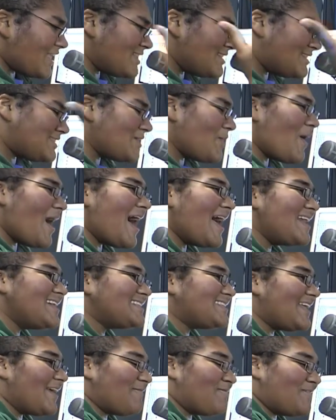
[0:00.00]
So how
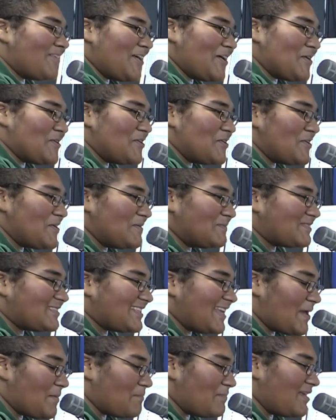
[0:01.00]
does that feel? You know what I'm
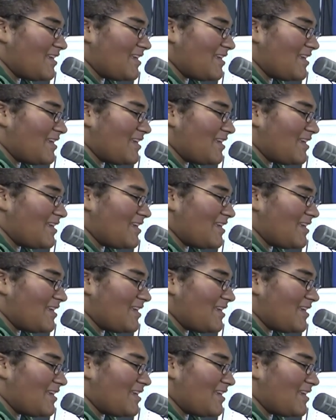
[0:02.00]
saying?